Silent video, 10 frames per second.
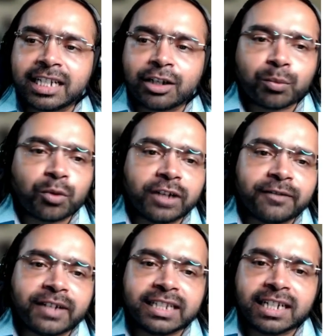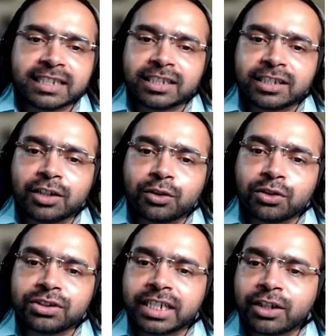cannot modify the access
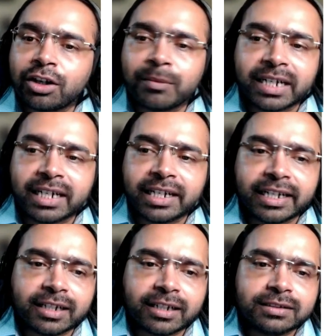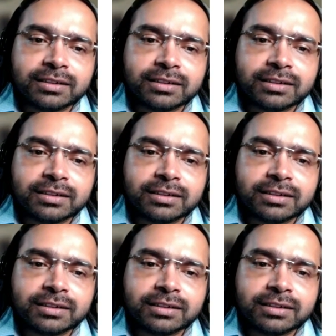control check or metadata.